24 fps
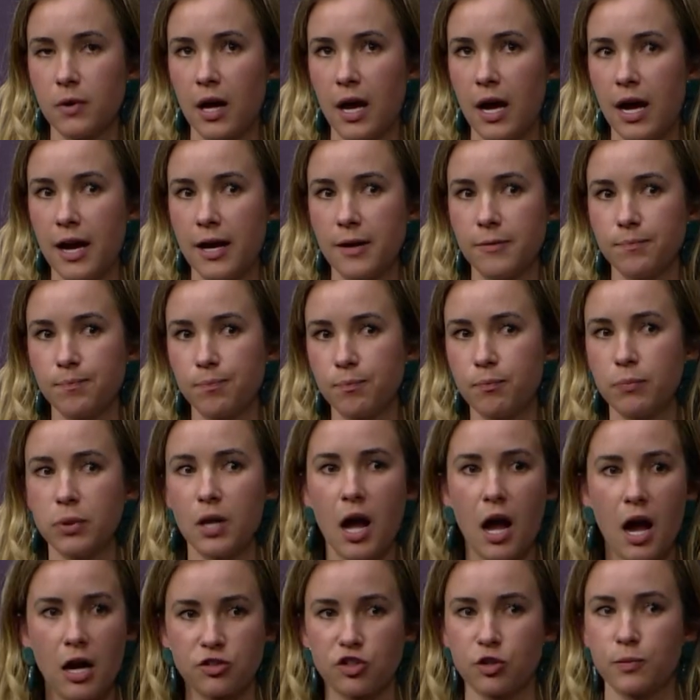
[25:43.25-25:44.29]
um,
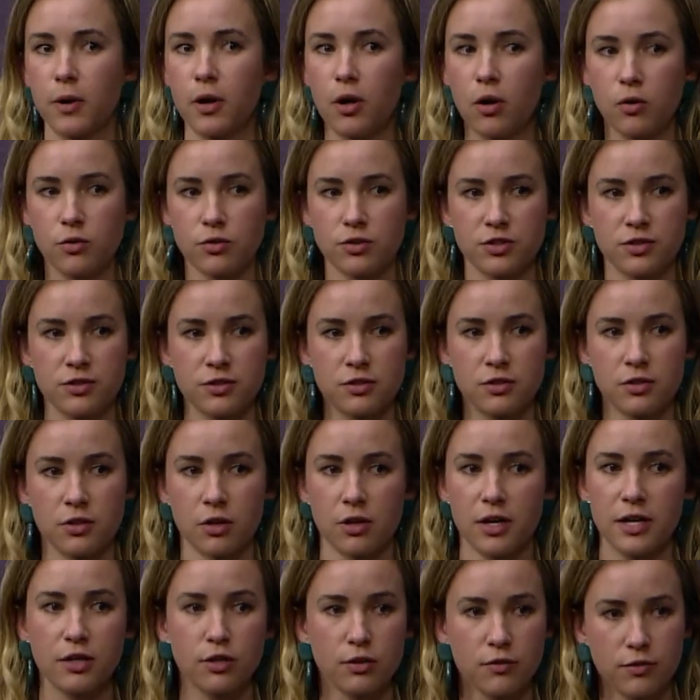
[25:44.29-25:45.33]
blogs or posts
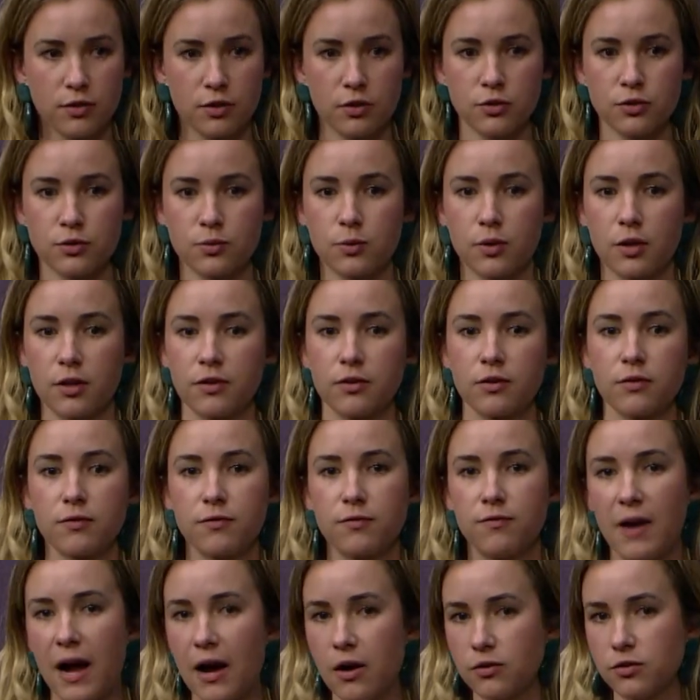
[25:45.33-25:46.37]
or interviews with
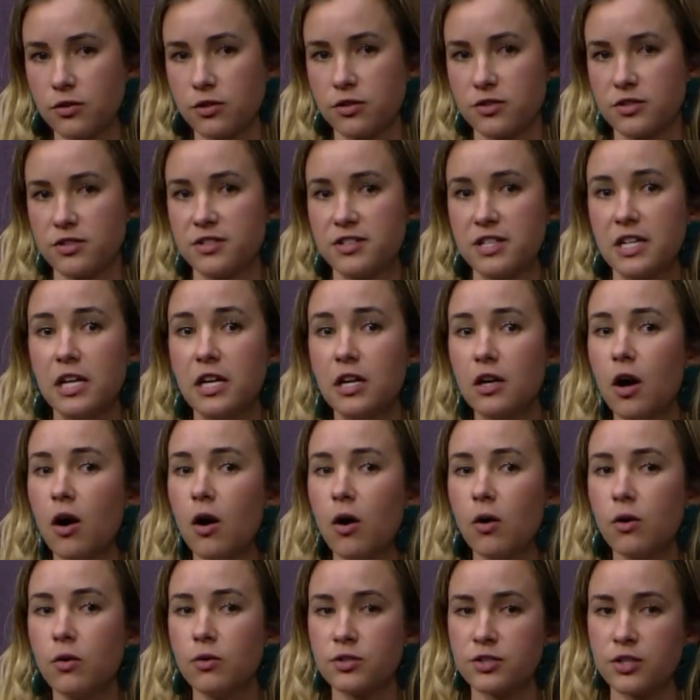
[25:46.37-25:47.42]
founders and C E
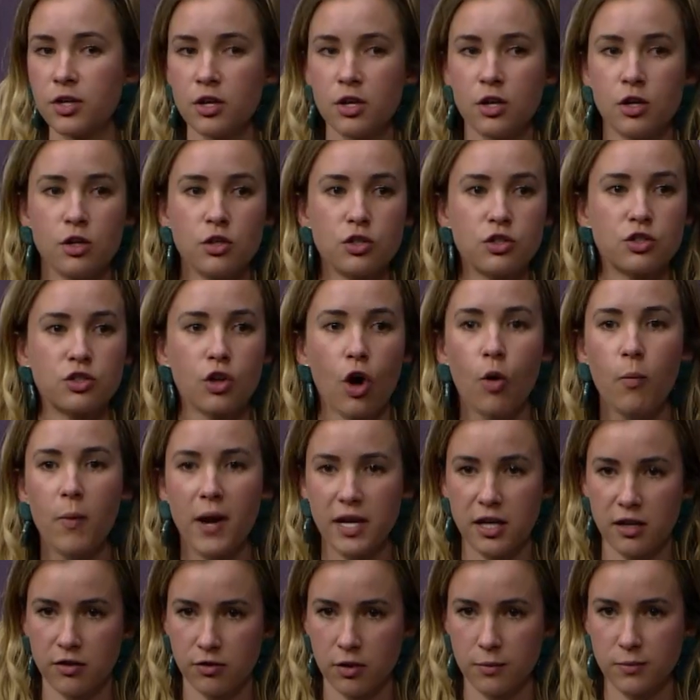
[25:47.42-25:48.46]
Os, so
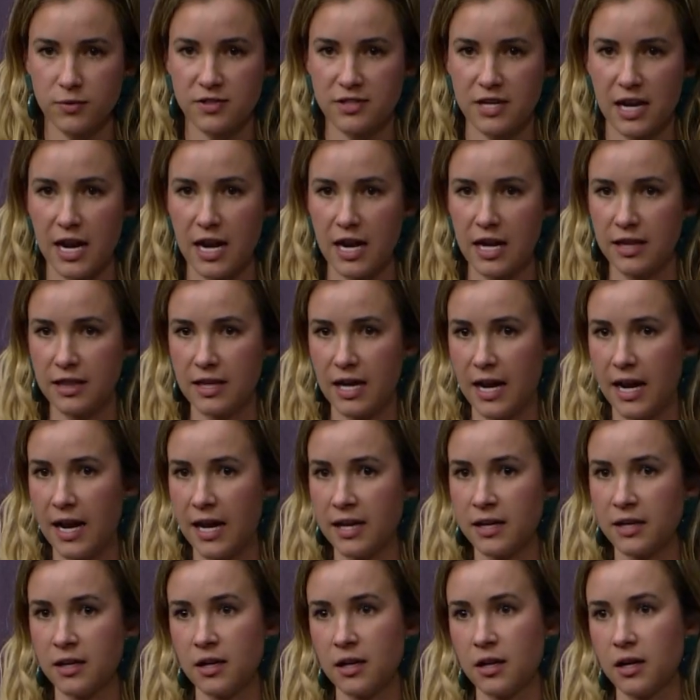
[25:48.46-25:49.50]
many of them say
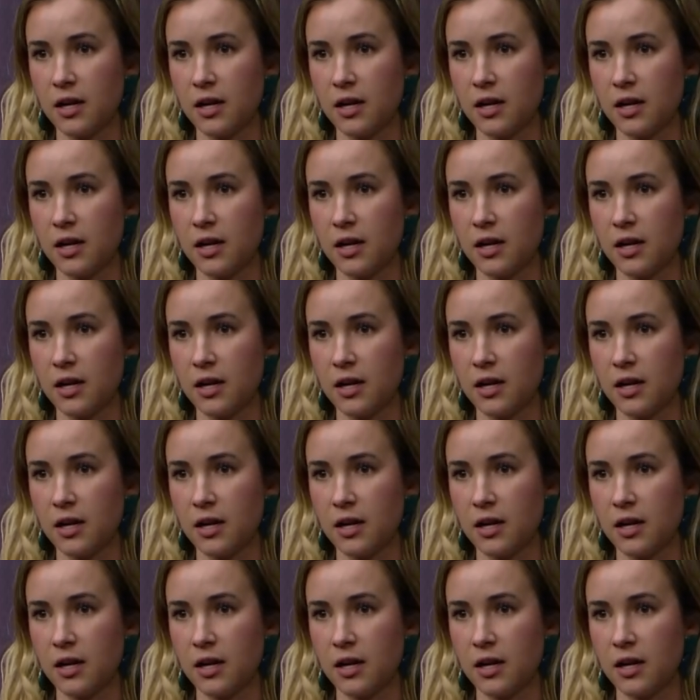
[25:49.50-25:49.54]
that